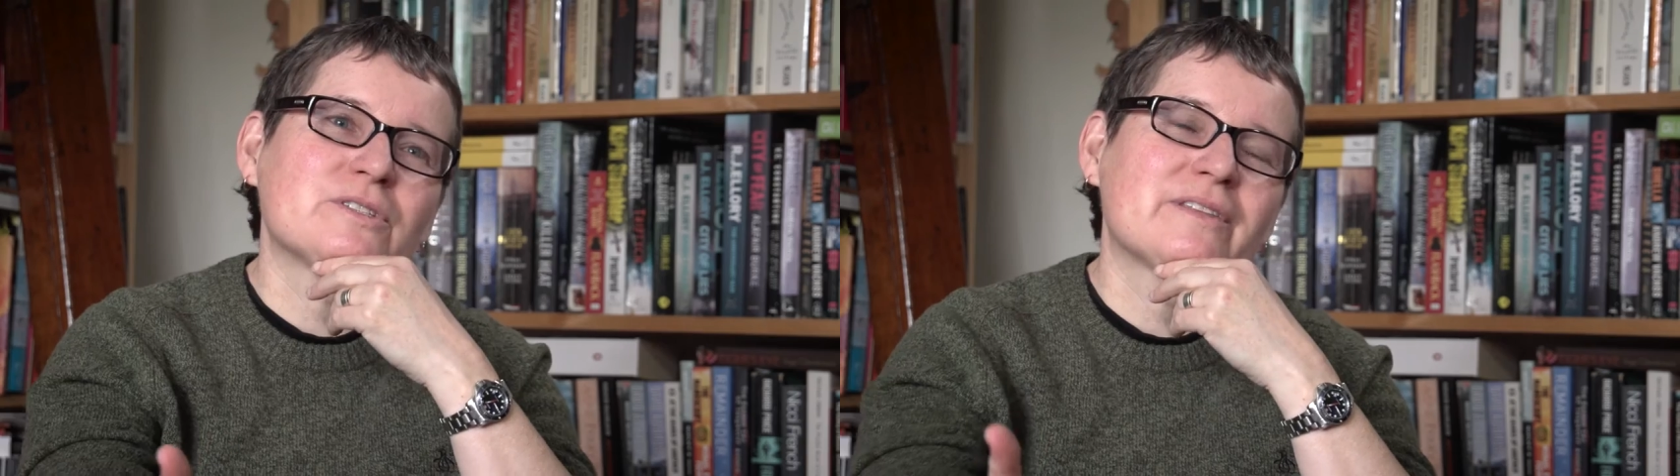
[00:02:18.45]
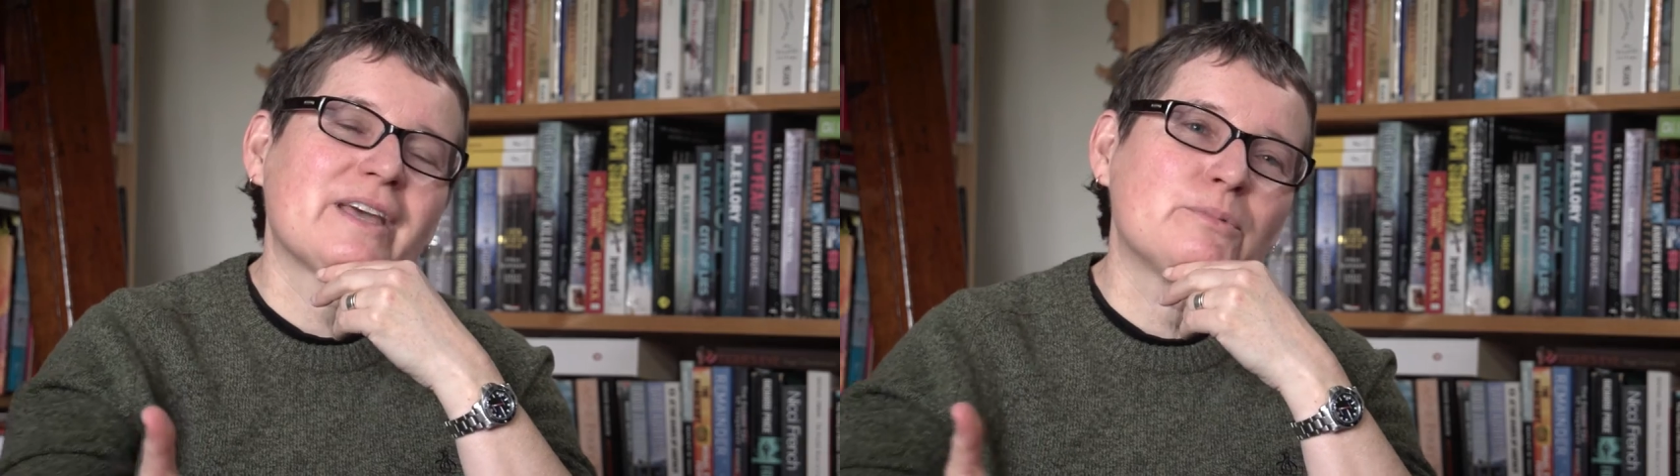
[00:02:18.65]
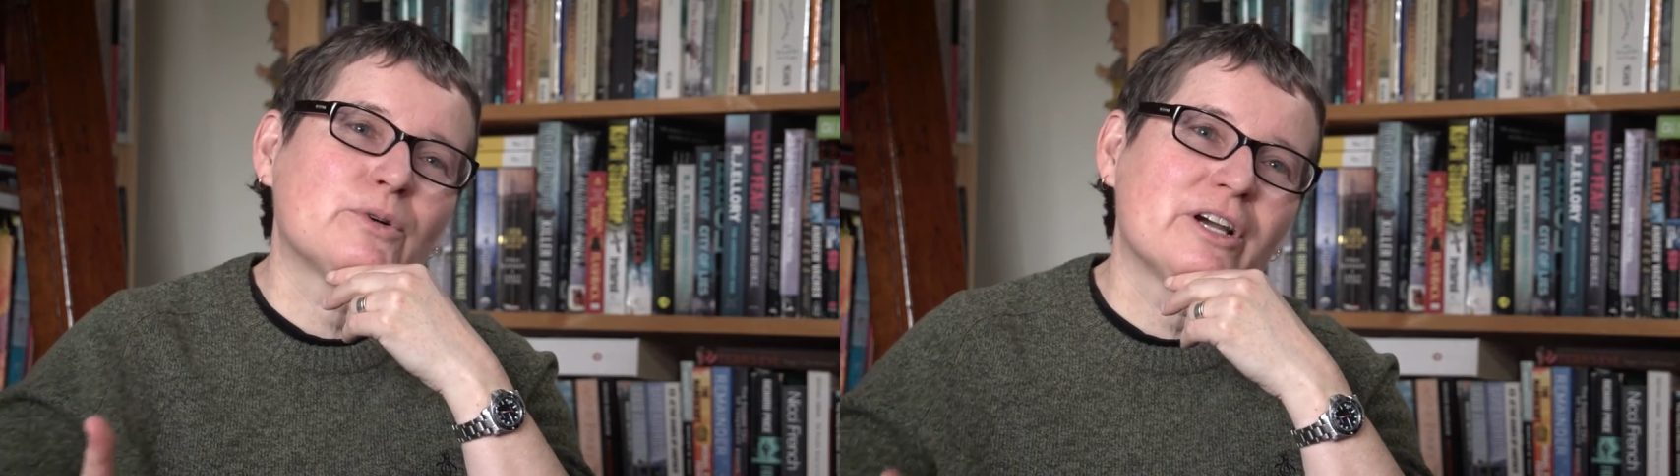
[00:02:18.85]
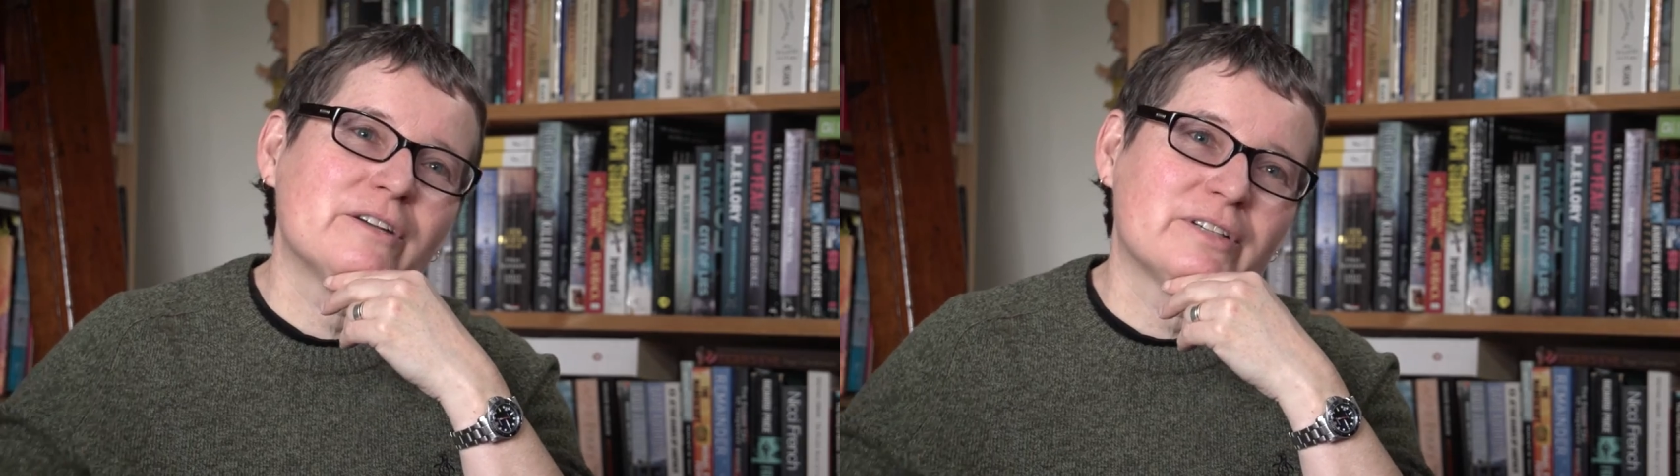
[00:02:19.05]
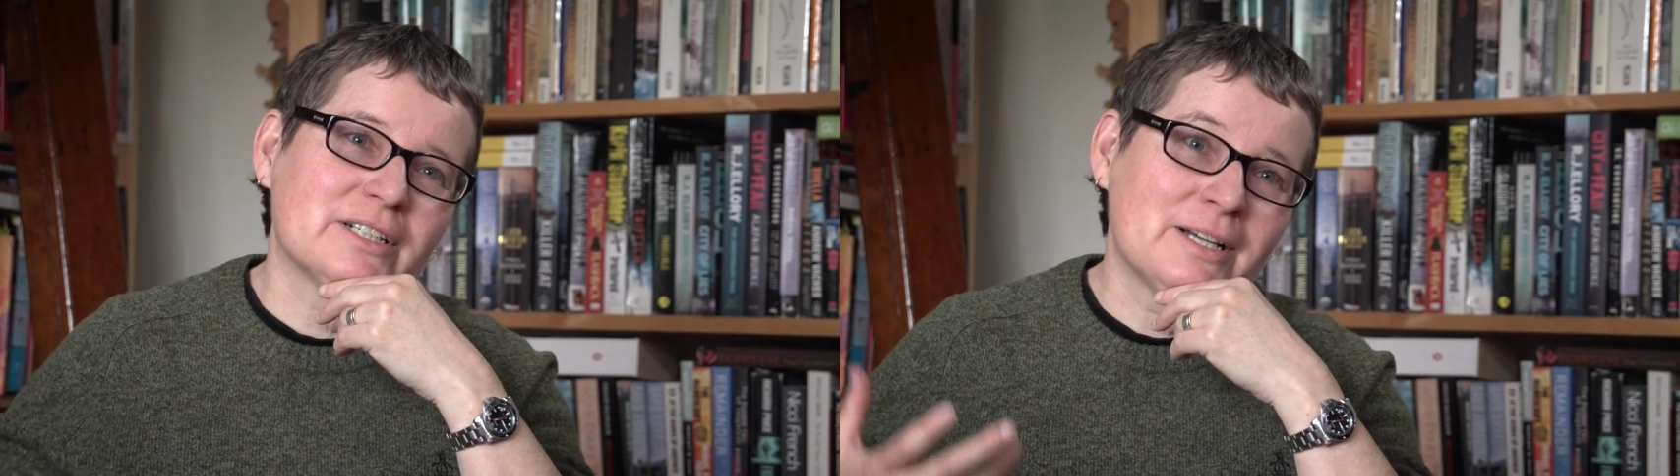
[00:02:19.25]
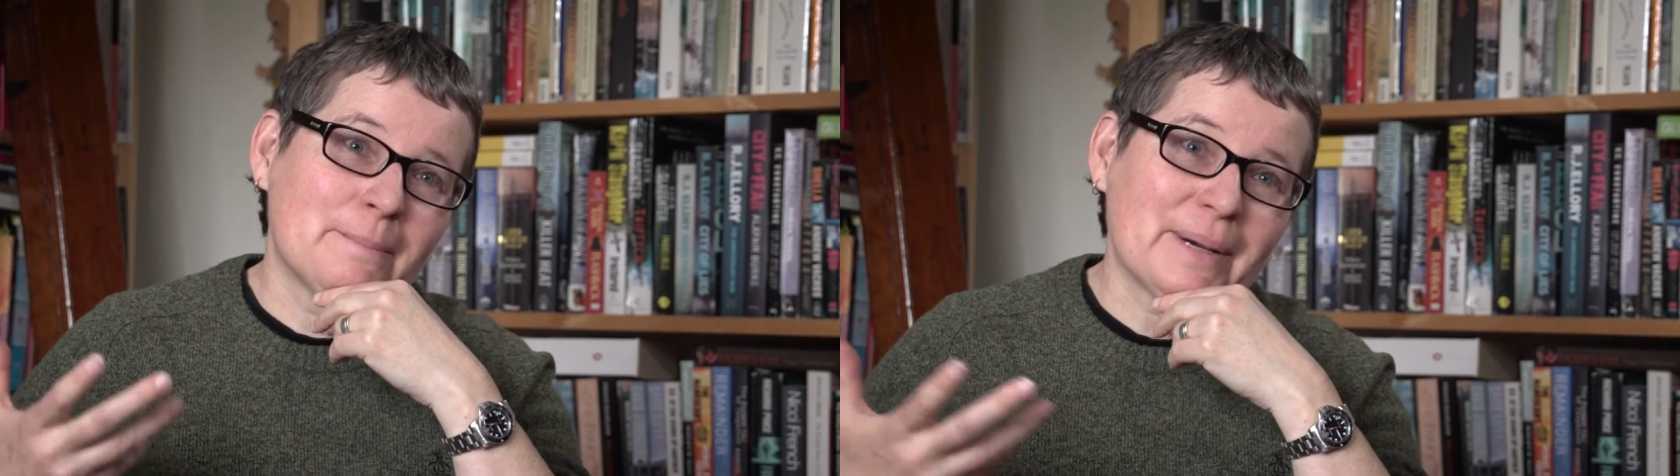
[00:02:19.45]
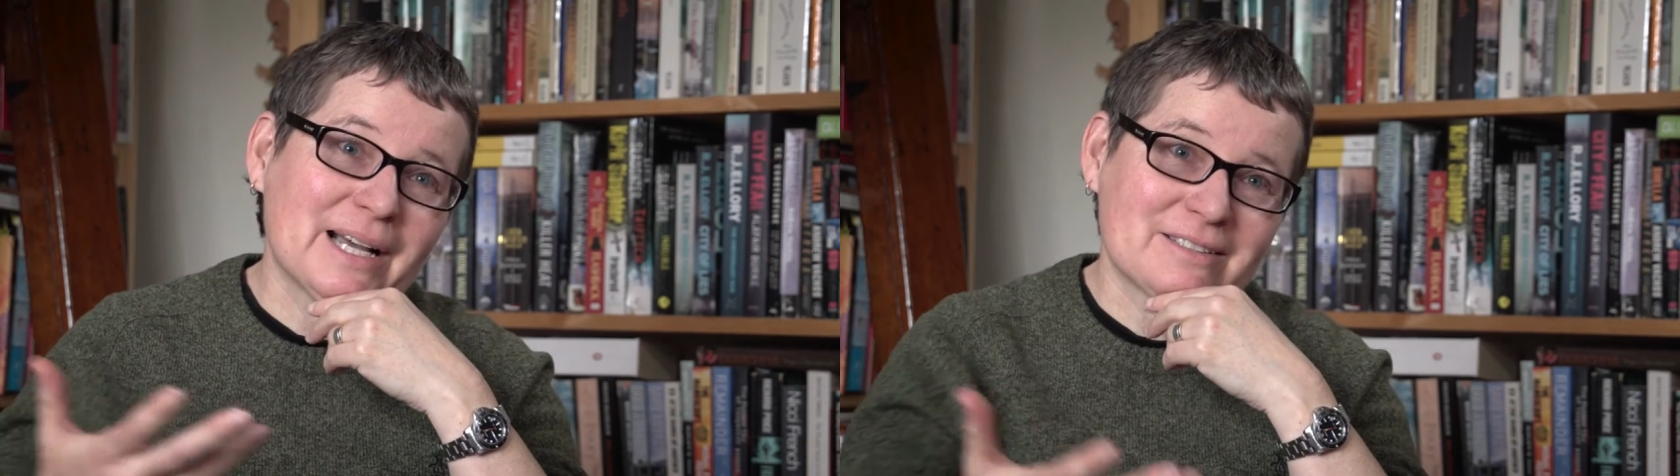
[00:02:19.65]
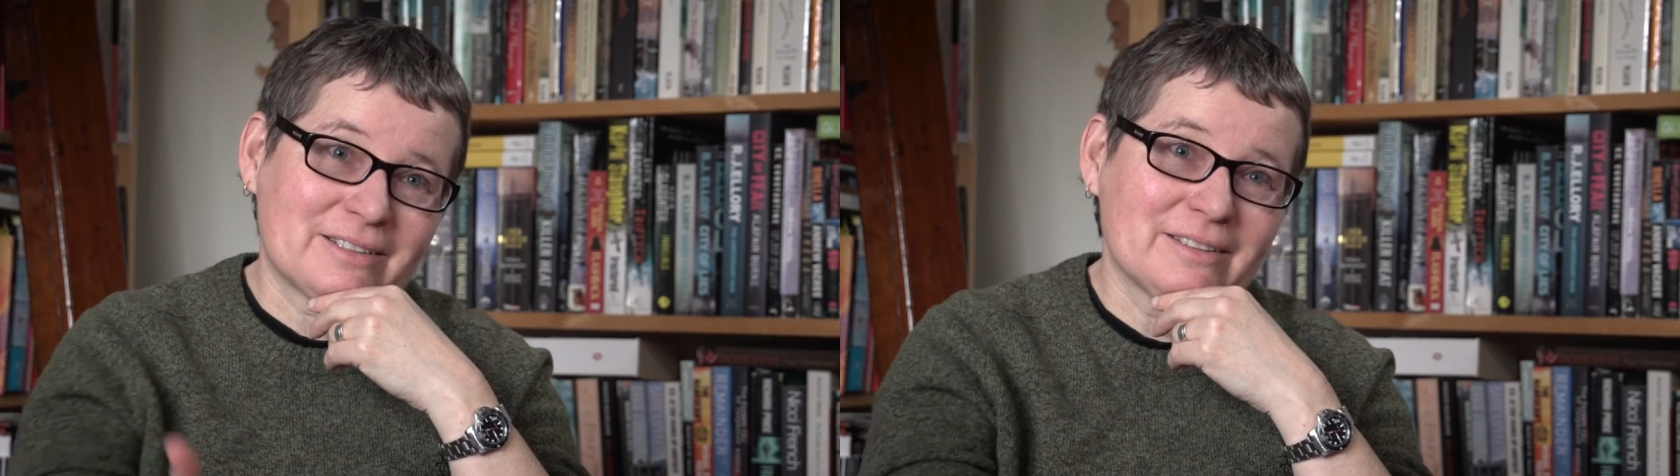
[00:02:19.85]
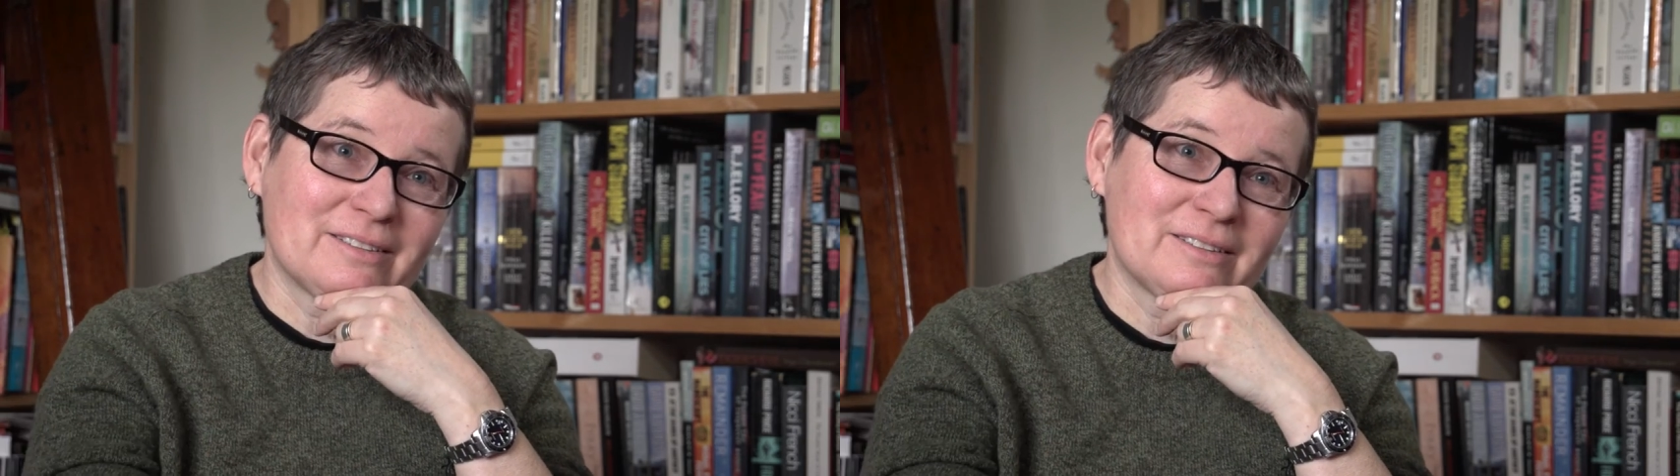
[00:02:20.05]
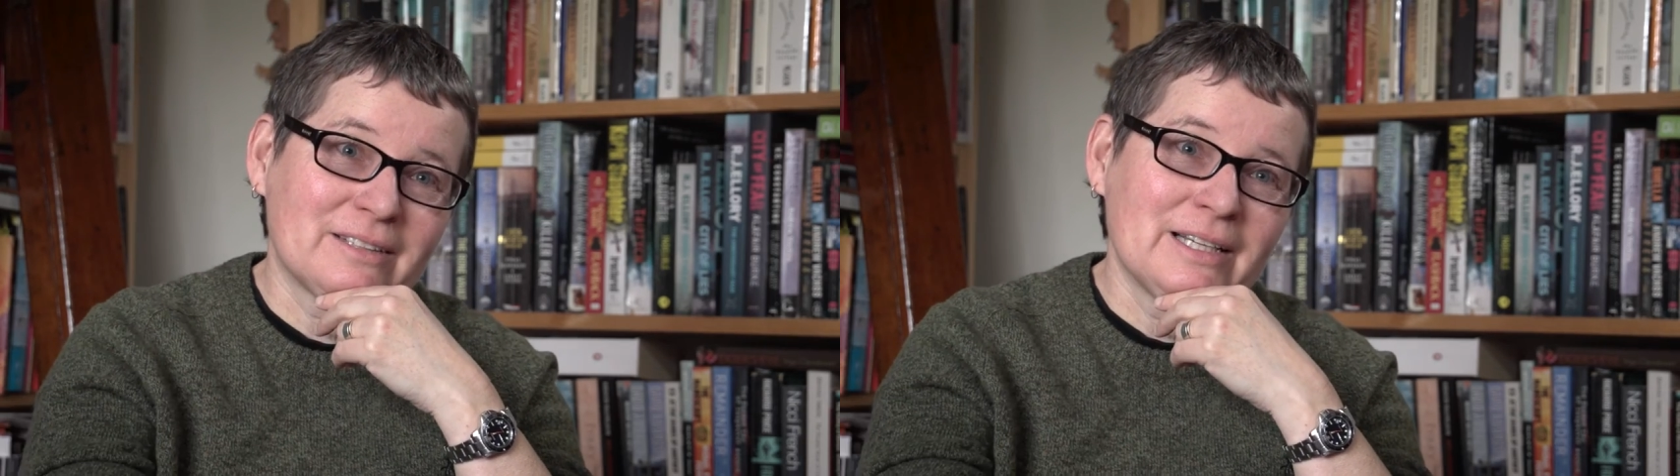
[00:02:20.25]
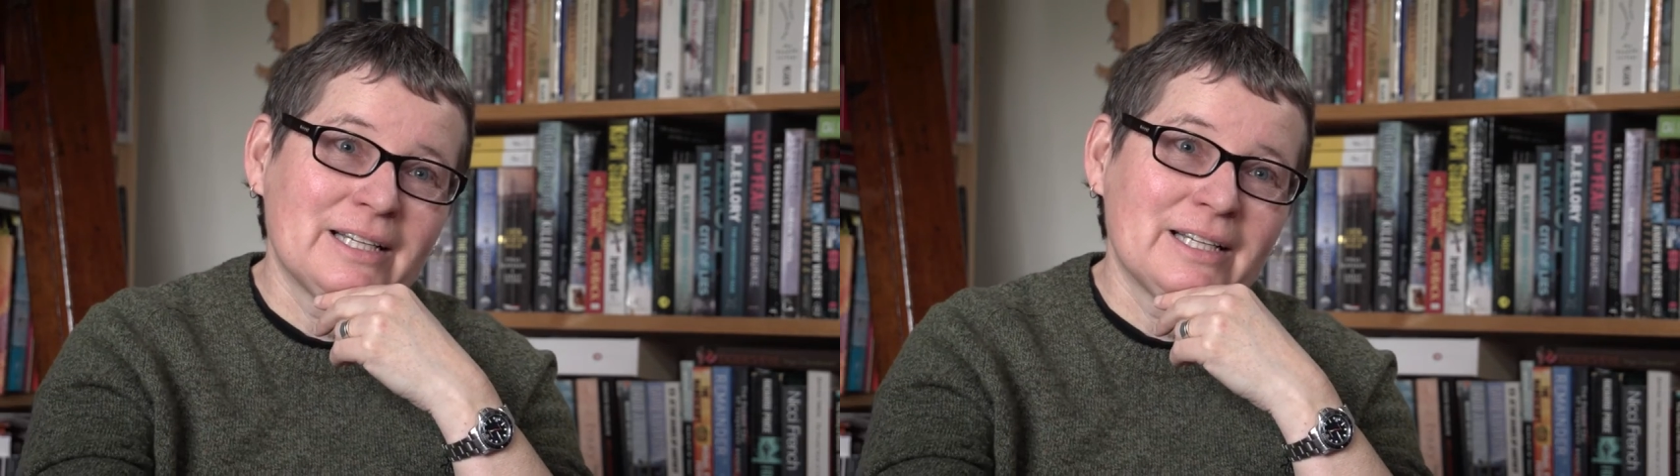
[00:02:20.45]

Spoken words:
that they brought over baskets